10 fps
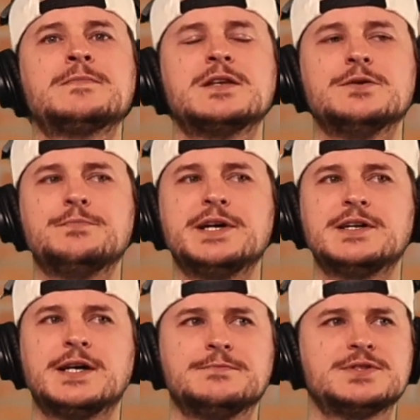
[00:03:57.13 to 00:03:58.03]
You're picking
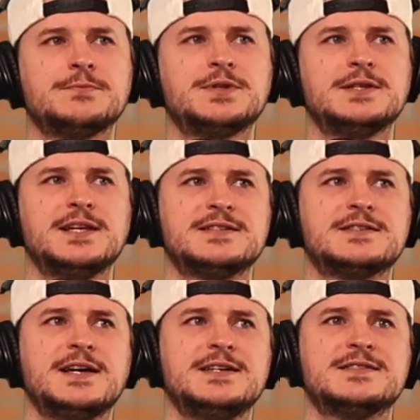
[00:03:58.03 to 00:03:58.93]
up something that
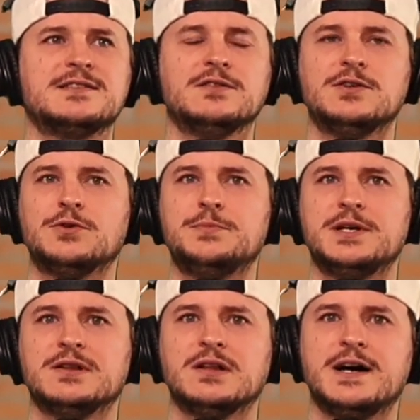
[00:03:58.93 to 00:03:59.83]
tastes a little bit
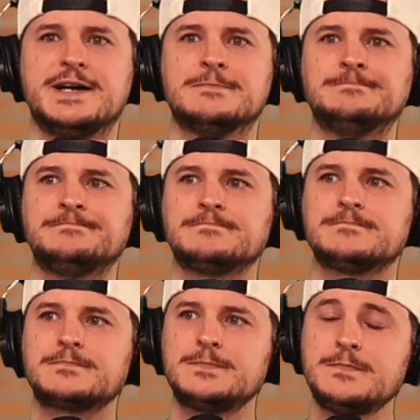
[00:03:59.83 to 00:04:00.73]
like,
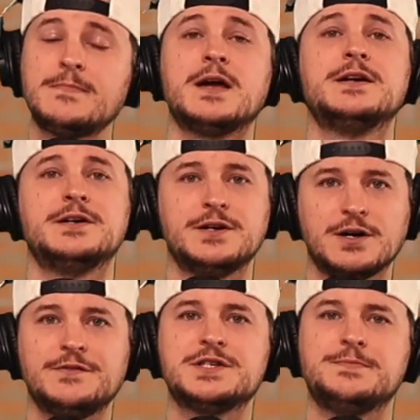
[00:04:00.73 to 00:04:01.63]
you're
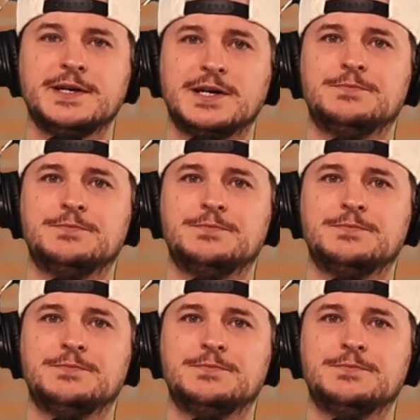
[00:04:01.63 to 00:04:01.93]
obviously picking up the